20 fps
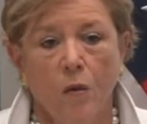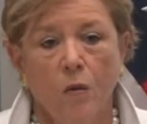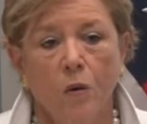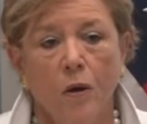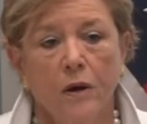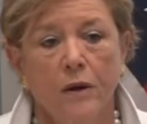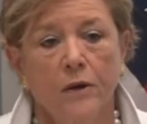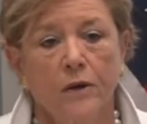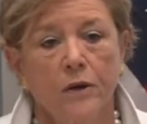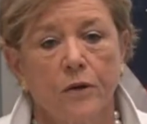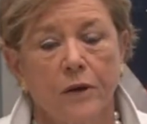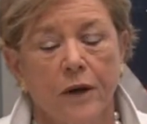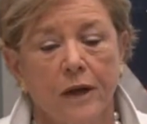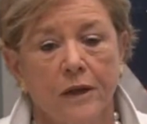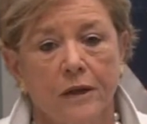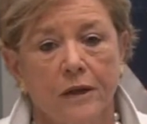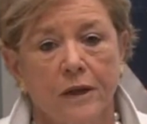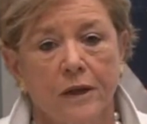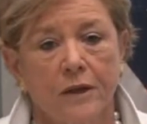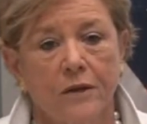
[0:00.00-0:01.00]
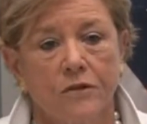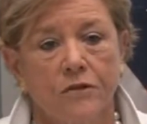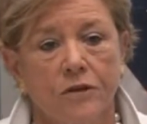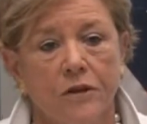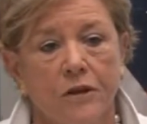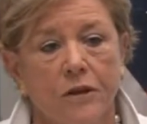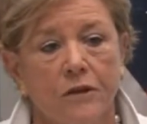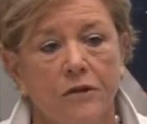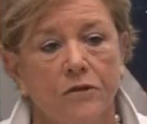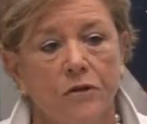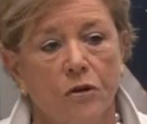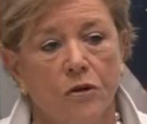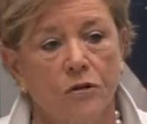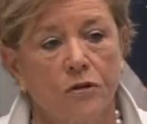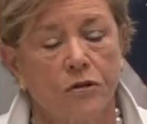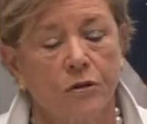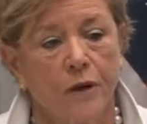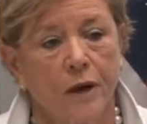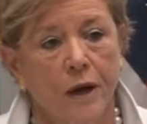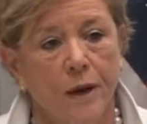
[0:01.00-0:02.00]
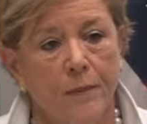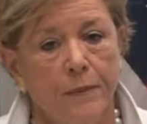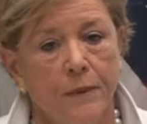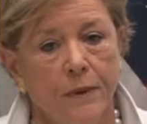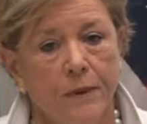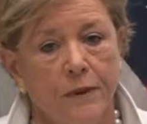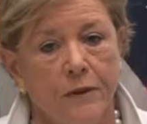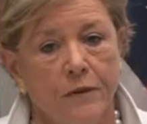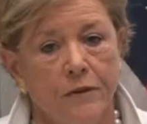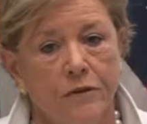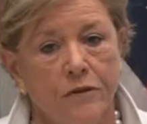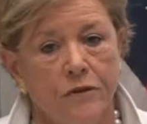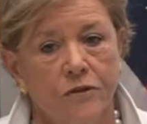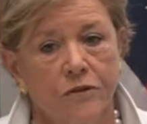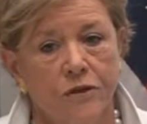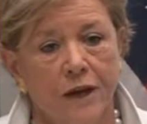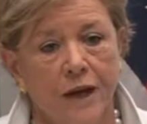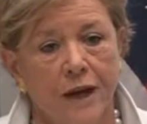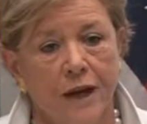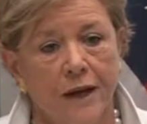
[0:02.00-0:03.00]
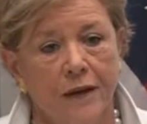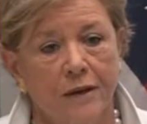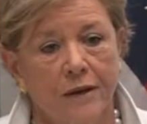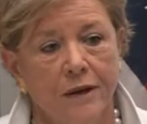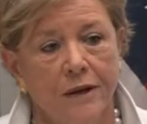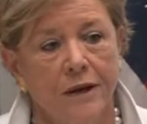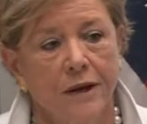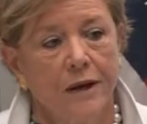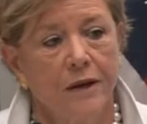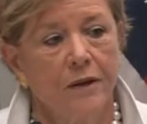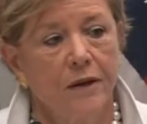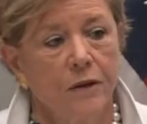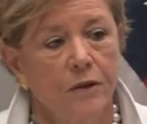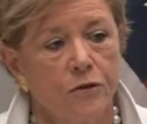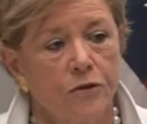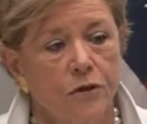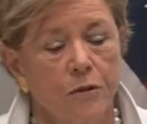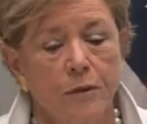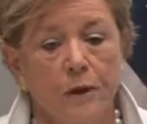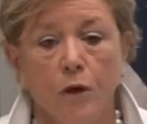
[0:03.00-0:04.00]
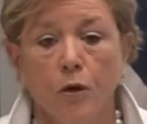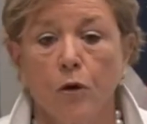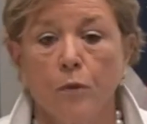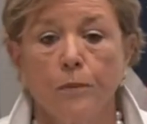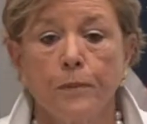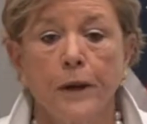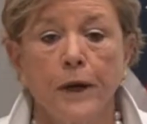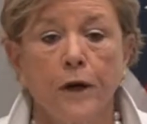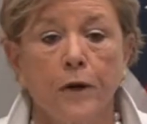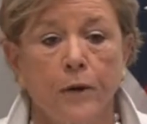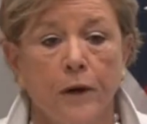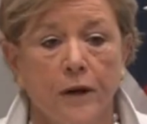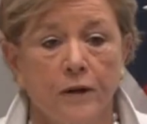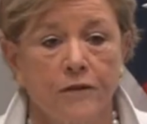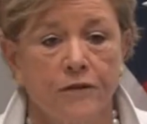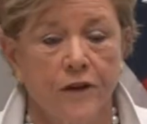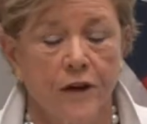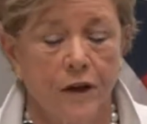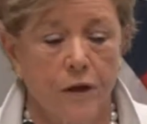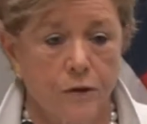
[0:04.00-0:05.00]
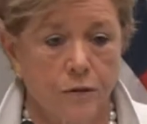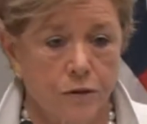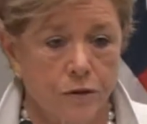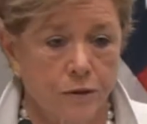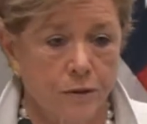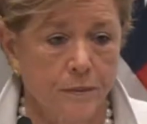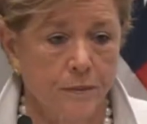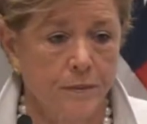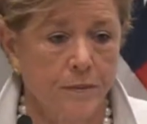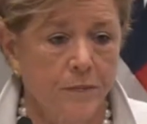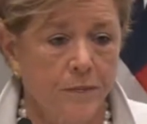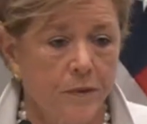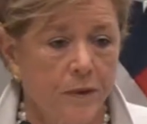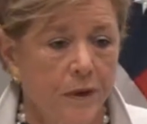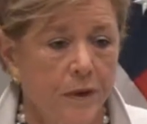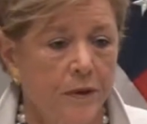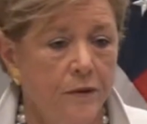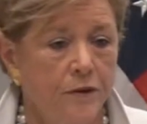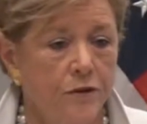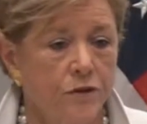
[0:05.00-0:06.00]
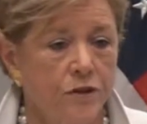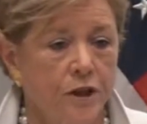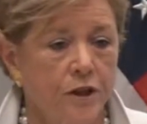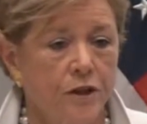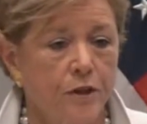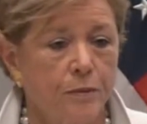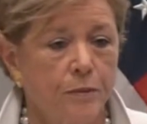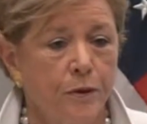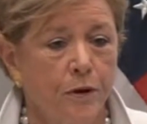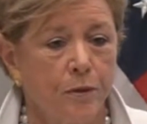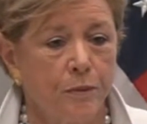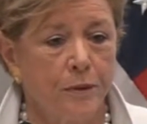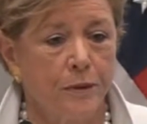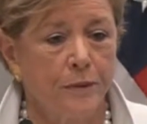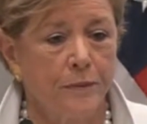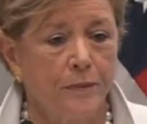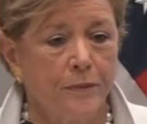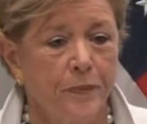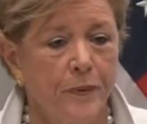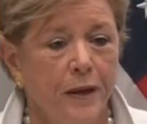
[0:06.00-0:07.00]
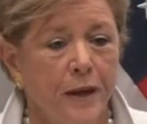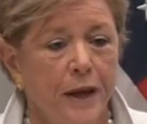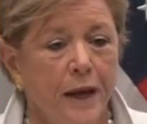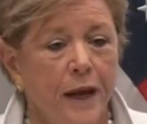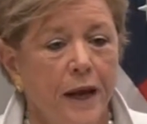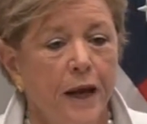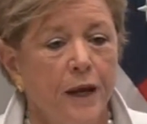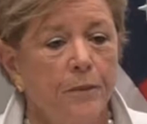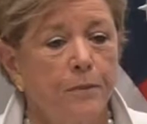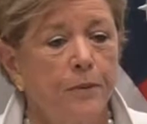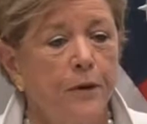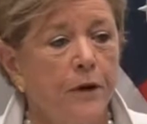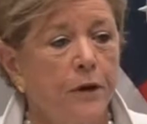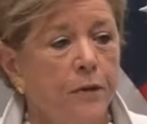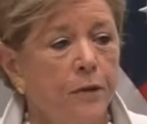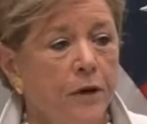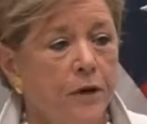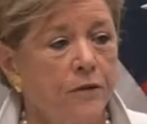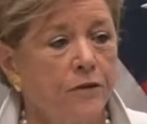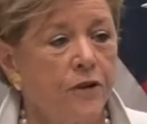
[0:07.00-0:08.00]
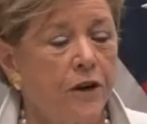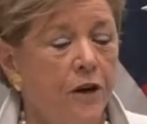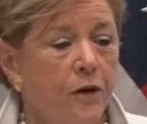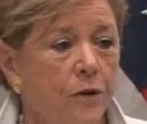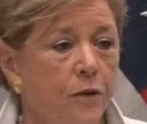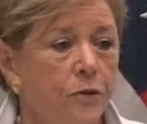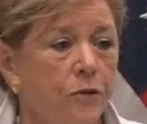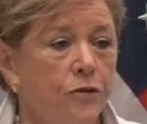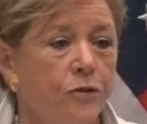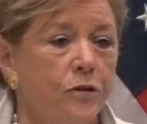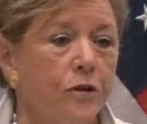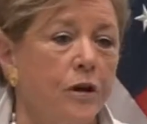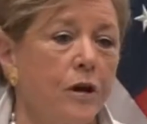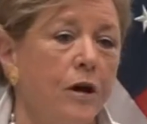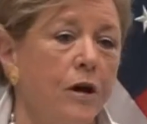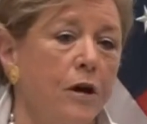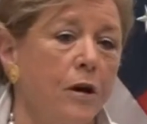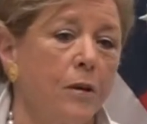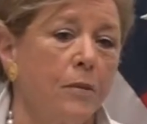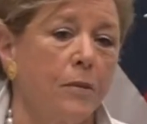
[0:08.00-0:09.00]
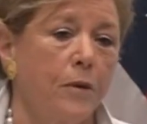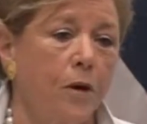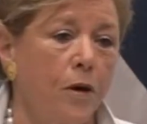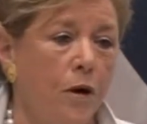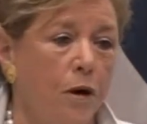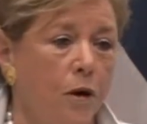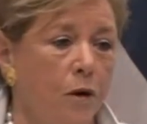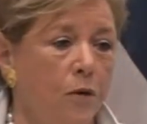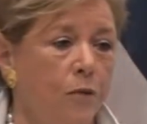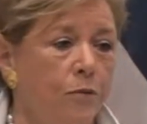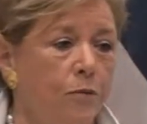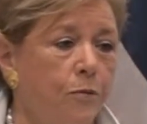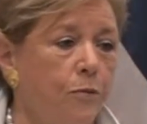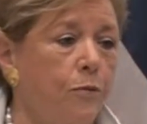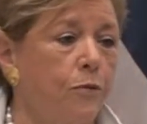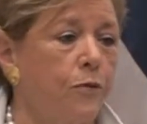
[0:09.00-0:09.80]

One of the great things that has also happened is that there's something called Pickering Fellows in the State Department, and Pickering Fellows are